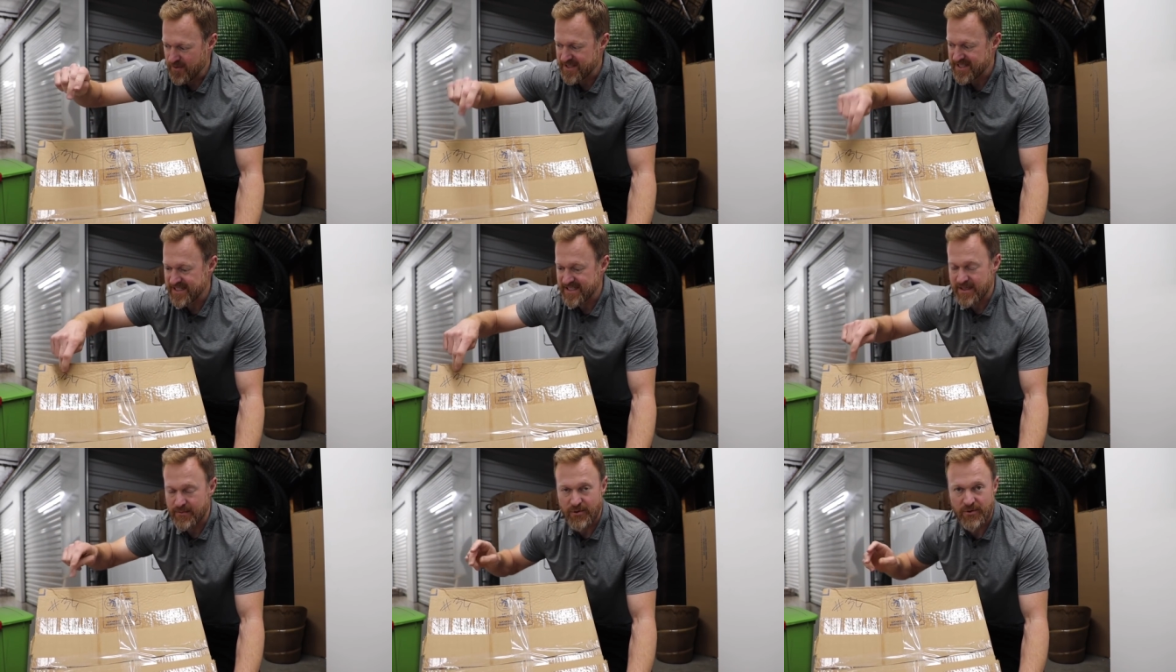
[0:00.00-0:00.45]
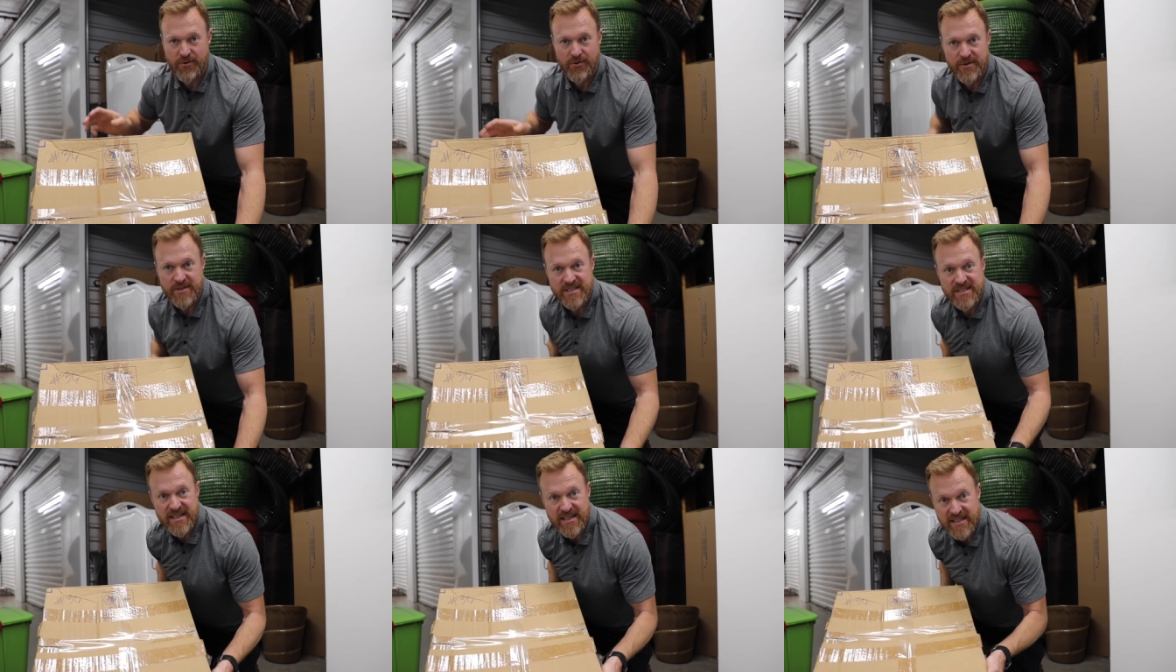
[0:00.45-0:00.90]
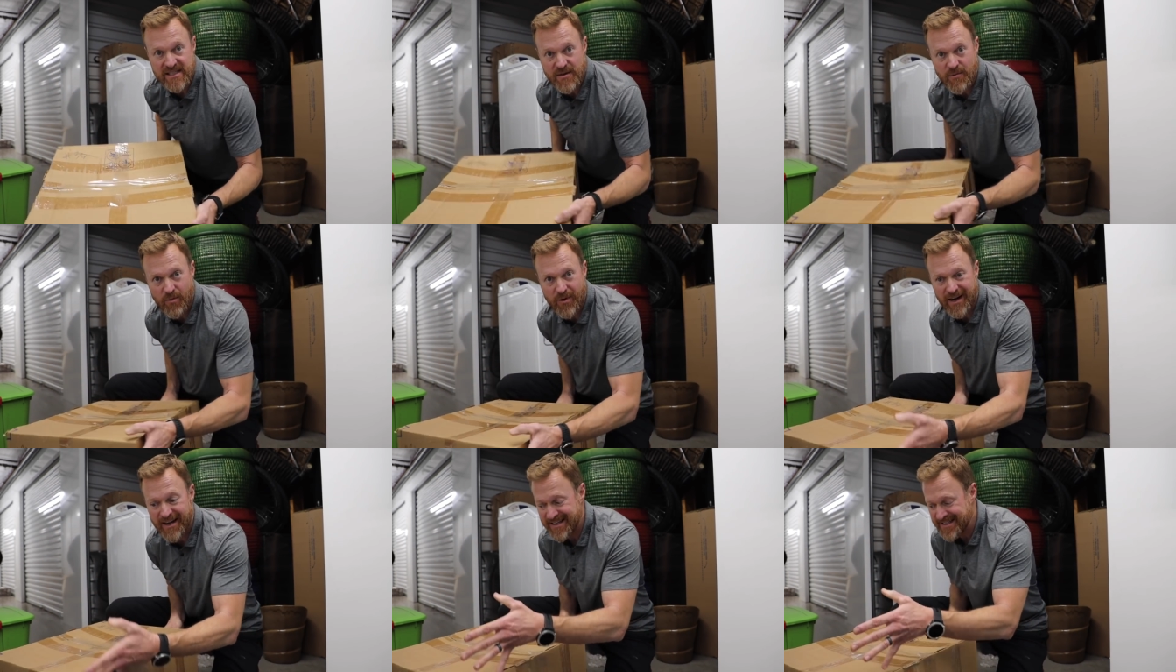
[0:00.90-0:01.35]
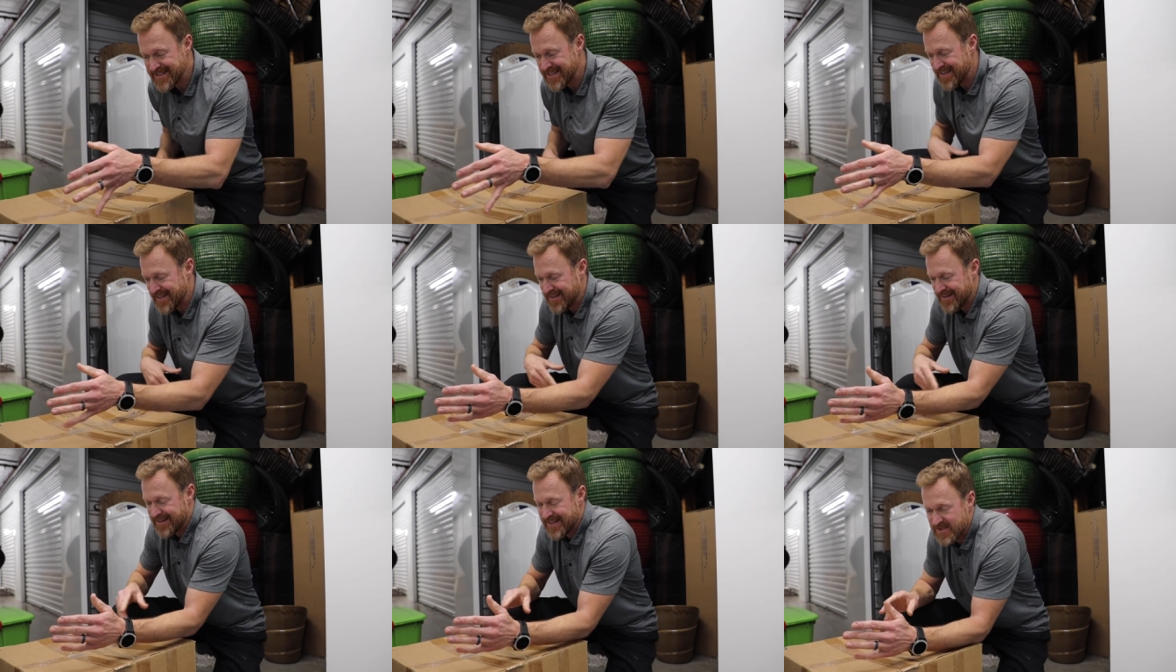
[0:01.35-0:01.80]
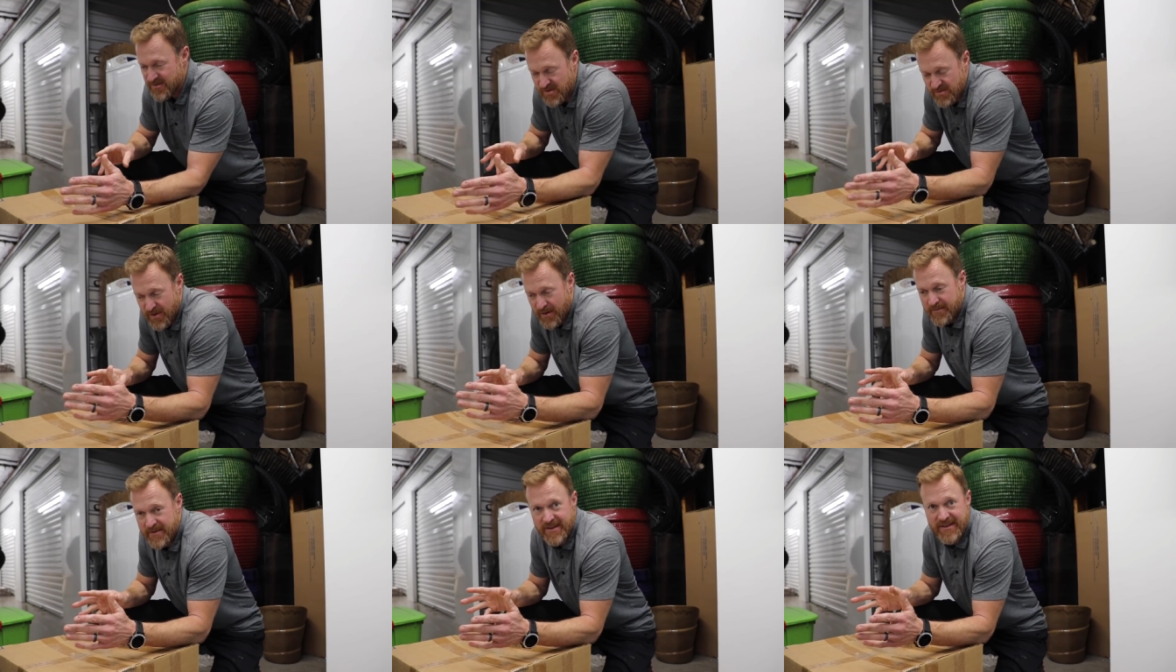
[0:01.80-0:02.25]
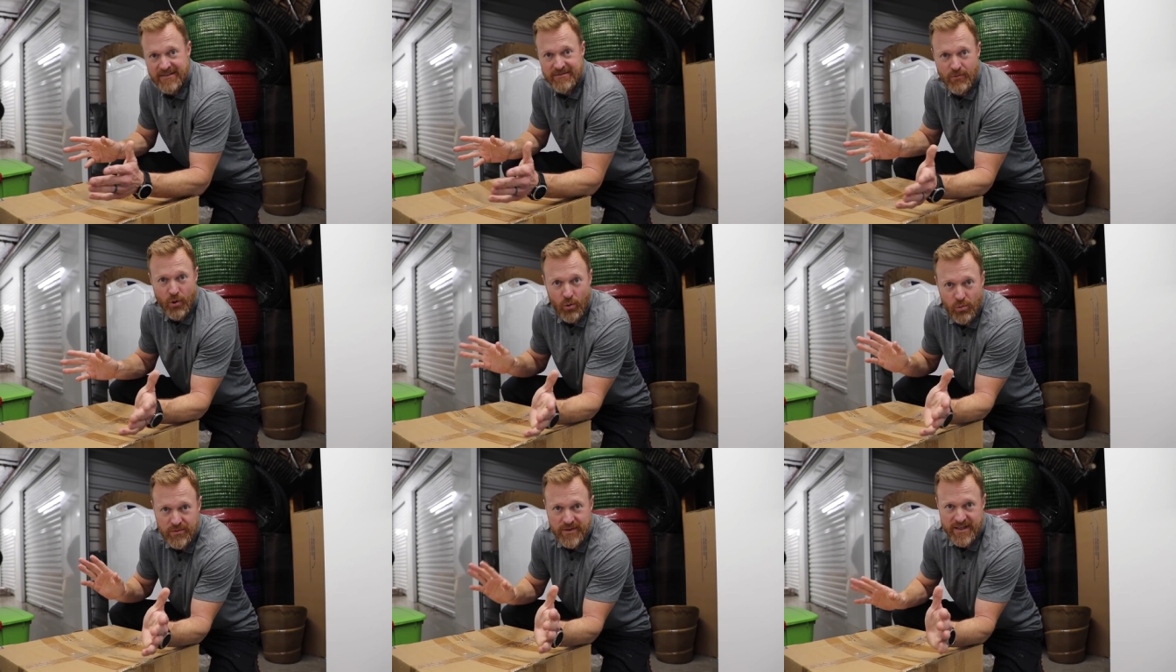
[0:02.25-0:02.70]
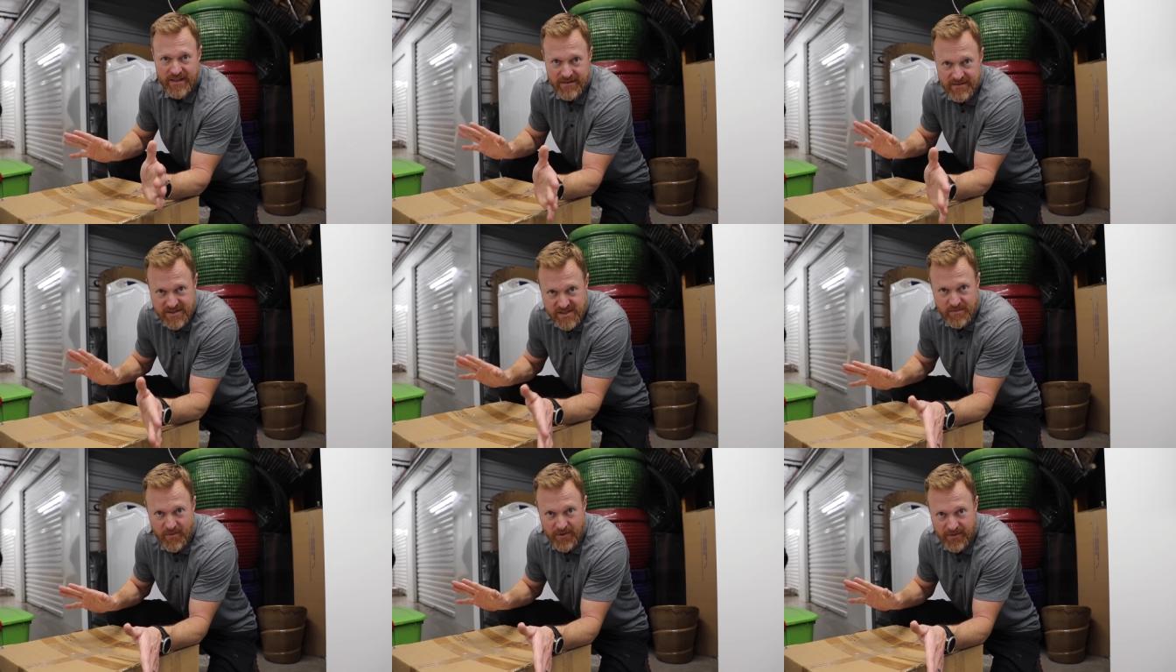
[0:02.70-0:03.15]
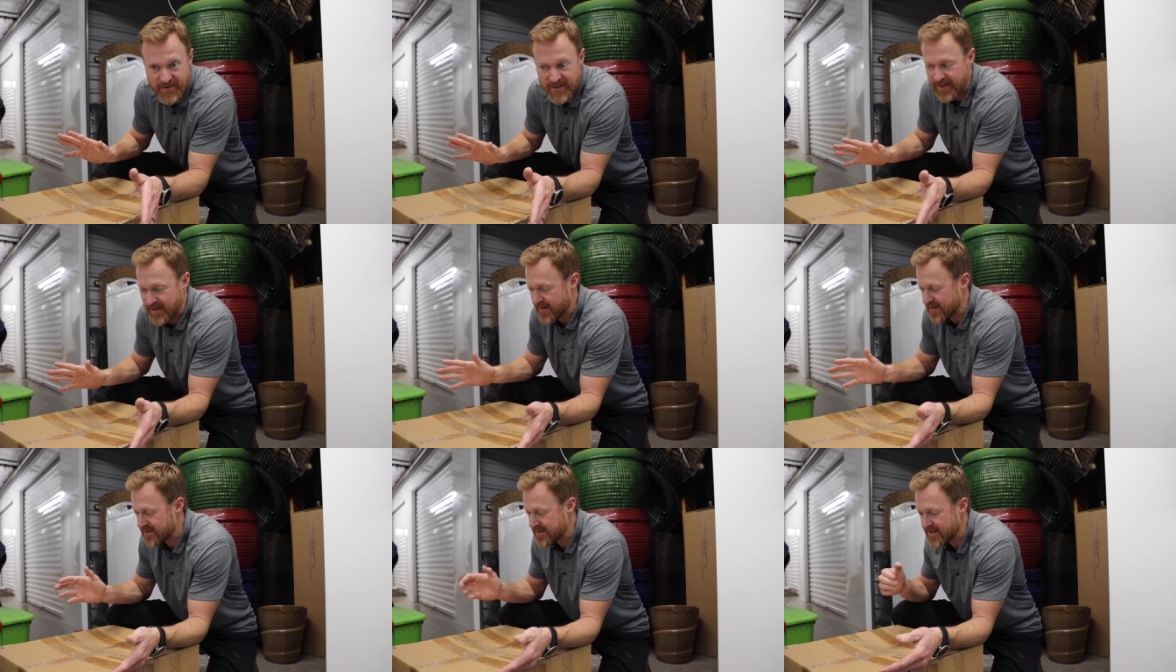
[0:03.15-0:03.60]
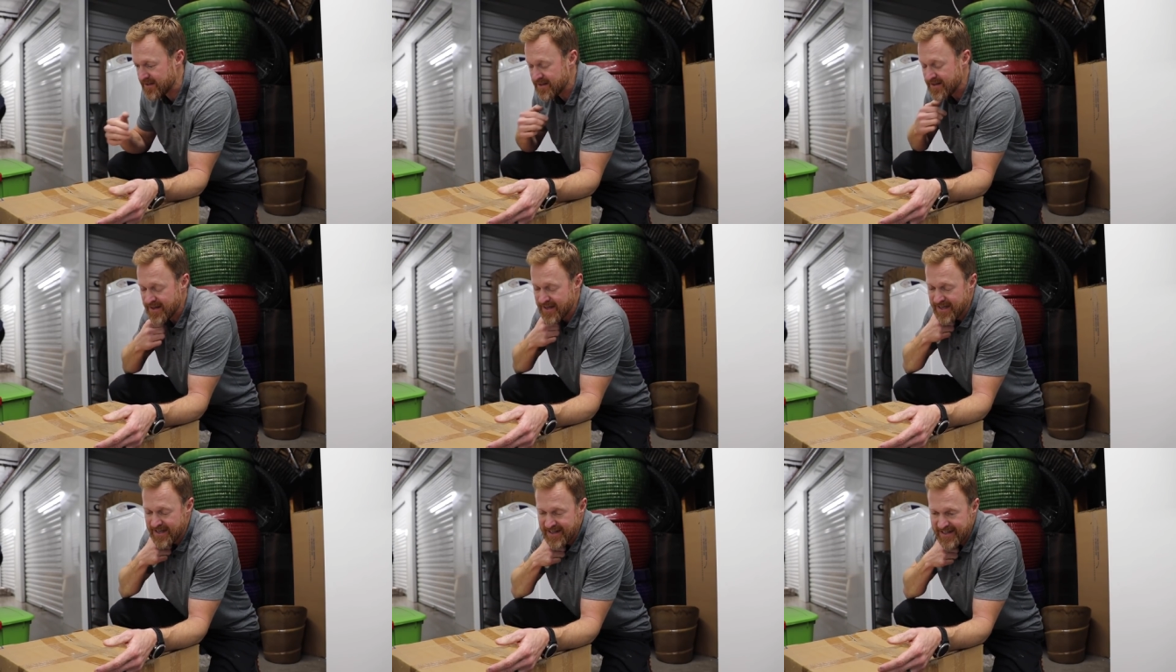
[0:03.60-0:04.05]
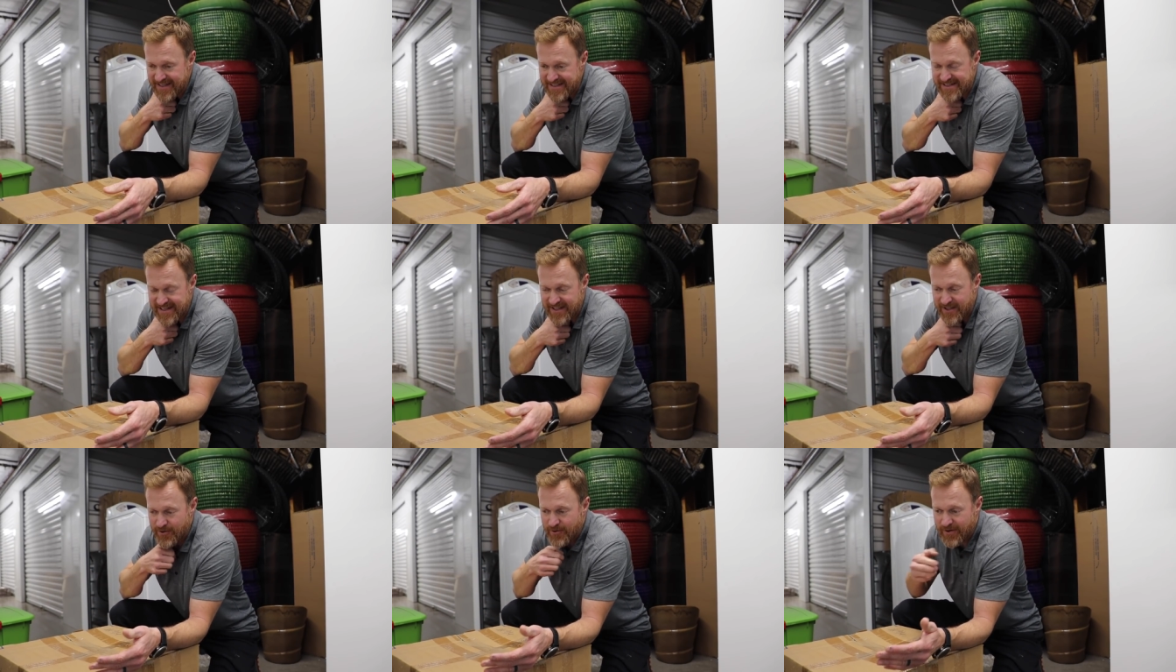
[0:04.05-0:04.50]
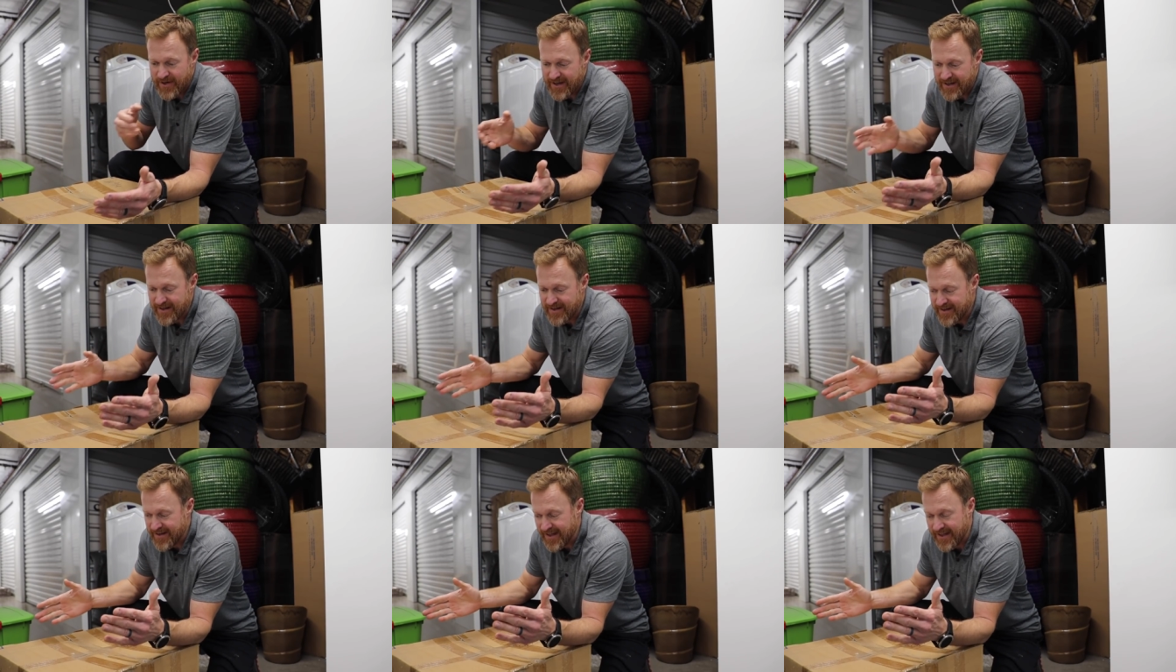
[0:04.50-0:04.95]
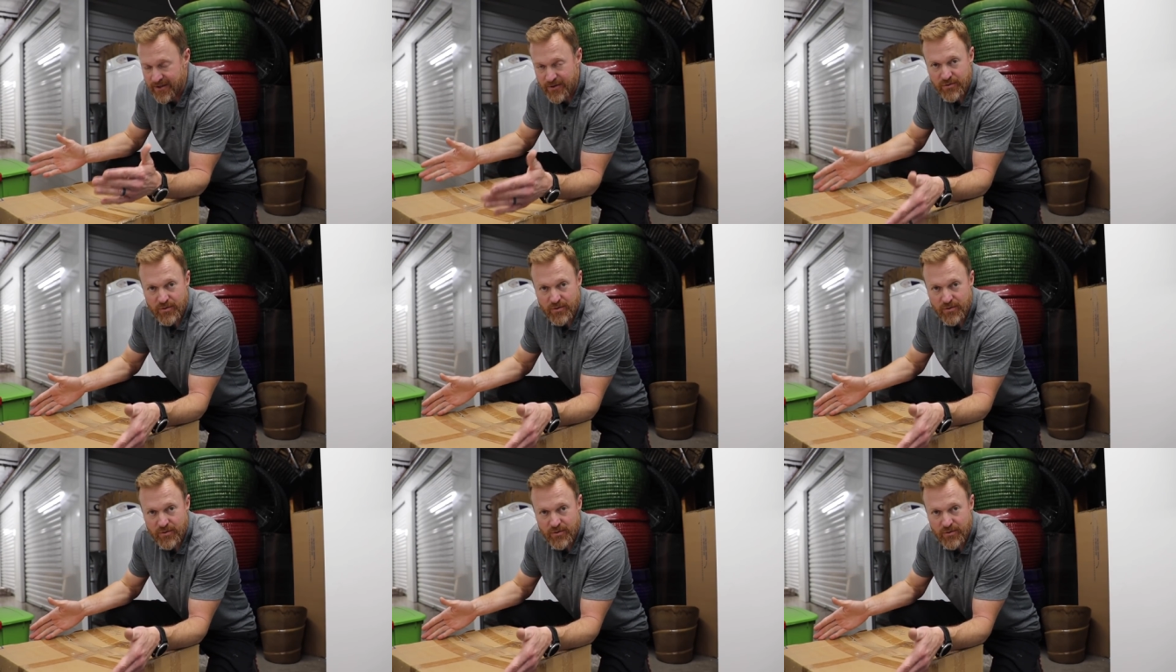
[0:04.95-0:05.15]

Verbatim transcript: It says number 36. What I did, and this was probably the only smart thing I did, is I created a